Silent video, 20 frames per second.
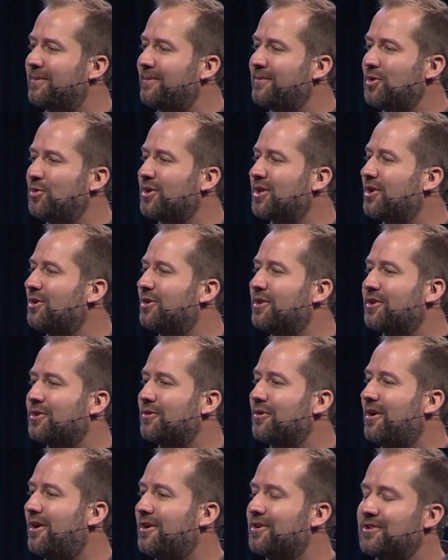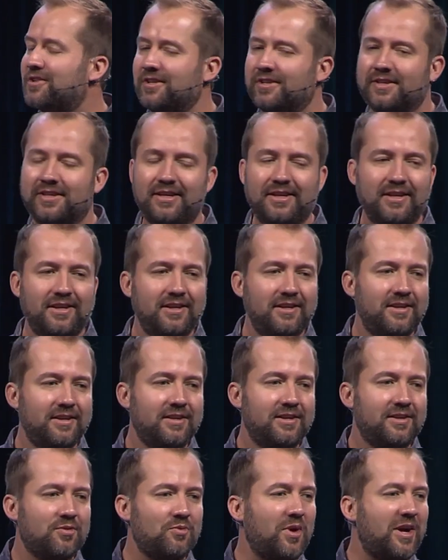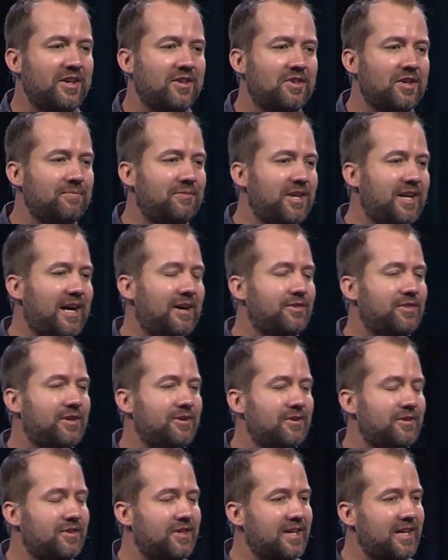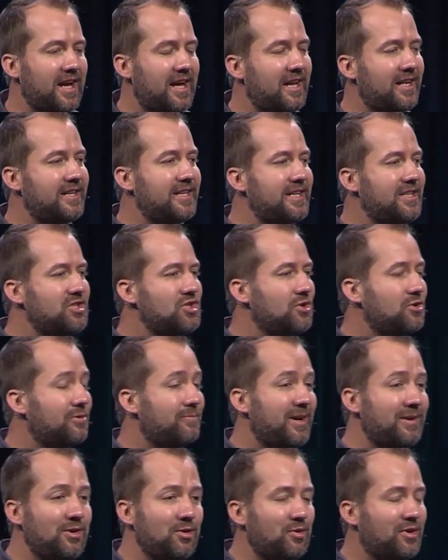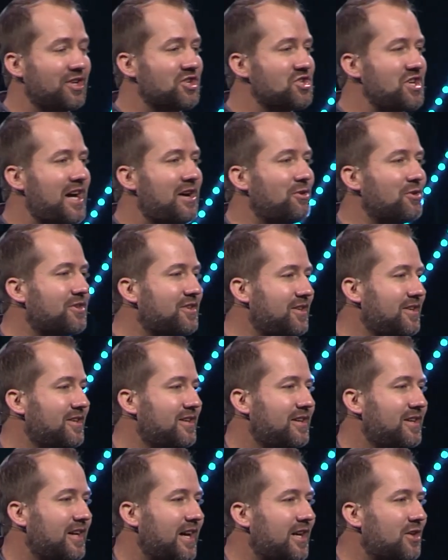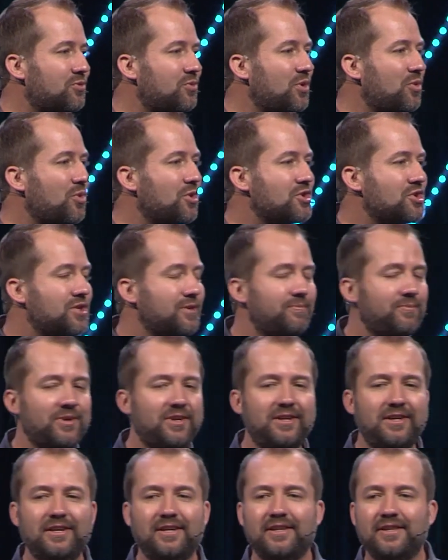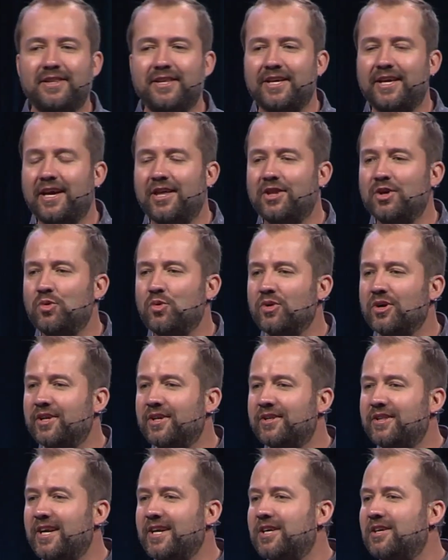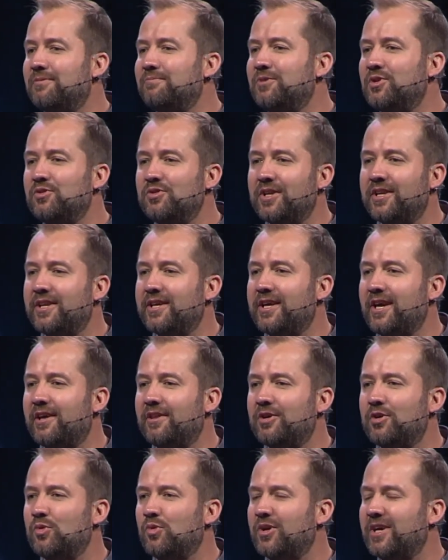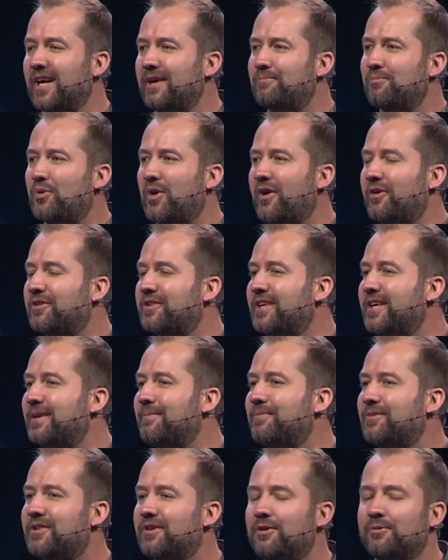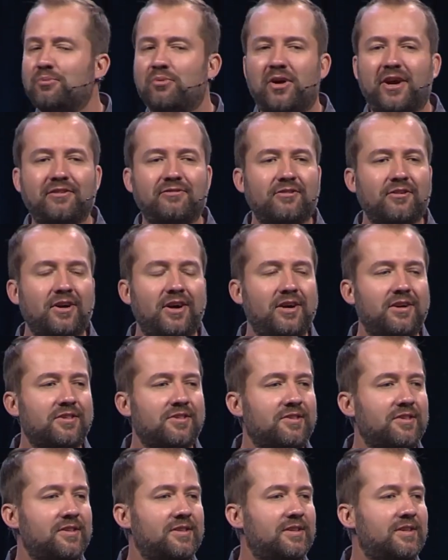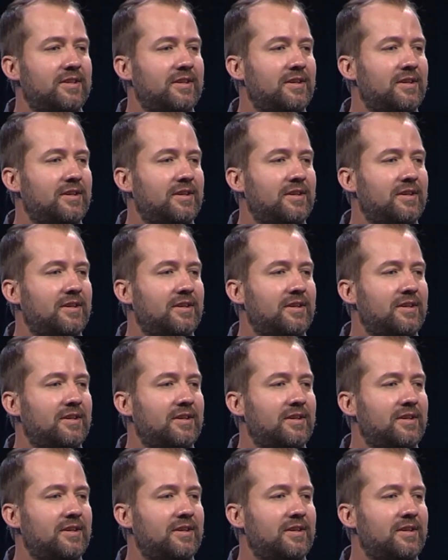And maybe you want to go to the cross and write something out there to say, God, I need you. Or maybe you want to shout as we worship together. We're going to take communion together. We've got prayer teams that'll pray for us. And